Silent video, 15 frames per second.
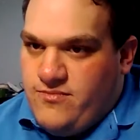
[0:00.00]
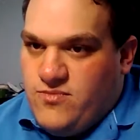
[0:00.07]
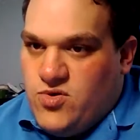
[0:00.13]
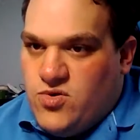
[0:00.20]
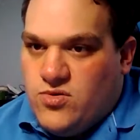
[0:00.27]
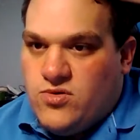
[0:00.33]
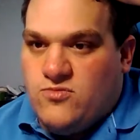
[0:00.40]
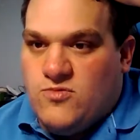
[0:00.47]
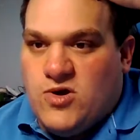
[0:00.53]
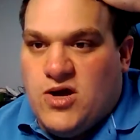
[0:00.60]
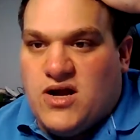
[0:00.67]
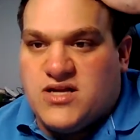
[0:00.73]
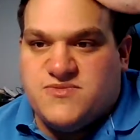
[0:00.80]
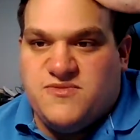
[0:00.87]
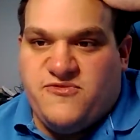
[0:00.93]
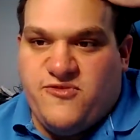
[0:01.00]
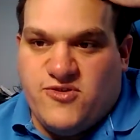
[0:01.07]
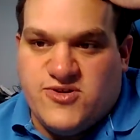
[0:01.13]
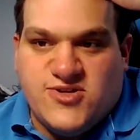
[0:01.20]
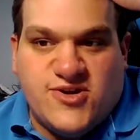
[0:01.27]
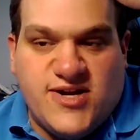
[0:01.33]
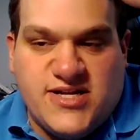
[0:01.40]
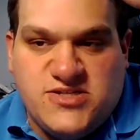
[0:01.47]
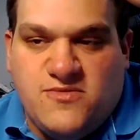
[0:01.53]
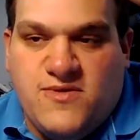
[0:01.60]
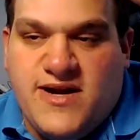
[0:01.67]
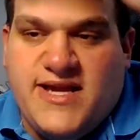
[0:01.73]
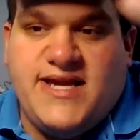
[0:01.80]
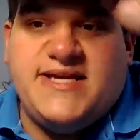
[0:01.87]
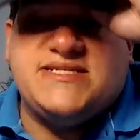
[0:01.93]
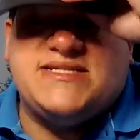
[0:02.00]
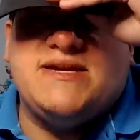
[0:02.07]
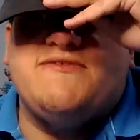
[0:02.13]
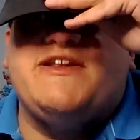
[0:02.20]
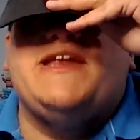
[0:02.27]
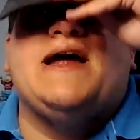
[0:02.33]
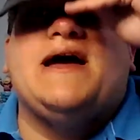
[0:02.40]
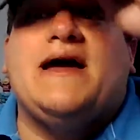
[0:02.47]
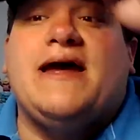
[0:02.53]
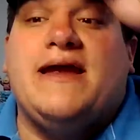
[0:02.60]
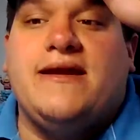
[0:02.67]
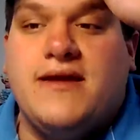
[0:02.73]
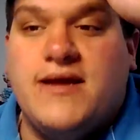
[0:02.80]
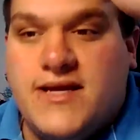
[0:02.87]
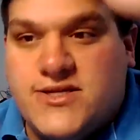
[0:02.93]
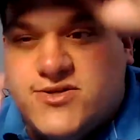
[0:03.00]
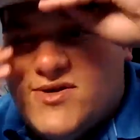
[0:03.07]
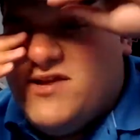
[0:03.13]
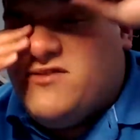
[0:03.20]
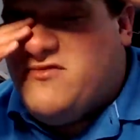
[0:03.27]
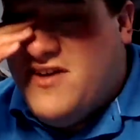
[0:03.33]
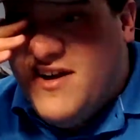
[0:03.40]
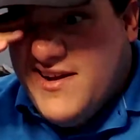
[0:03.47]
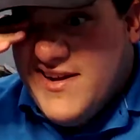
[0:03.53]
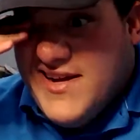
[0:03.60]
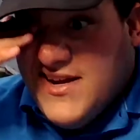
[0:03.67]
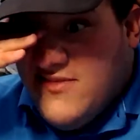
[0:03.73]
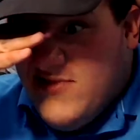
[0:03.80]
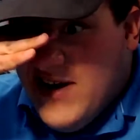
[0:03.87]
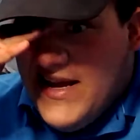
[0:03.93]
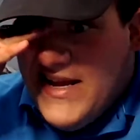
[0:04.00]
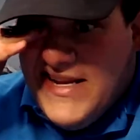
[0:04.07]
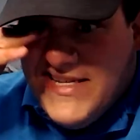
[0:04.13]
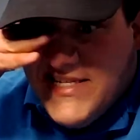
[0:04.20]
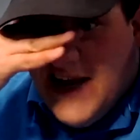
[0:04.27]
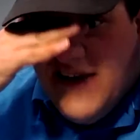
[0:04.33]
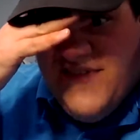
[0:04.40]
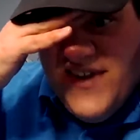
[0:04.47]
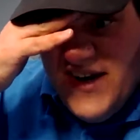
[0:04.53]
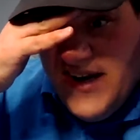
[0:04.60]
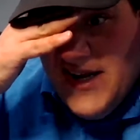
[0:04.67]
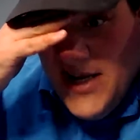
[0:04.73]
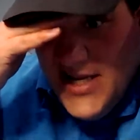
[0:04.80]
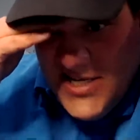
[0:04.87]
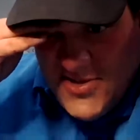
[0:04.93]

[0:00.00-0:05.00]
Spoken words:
more walks before turning 20, 79, 21, 187,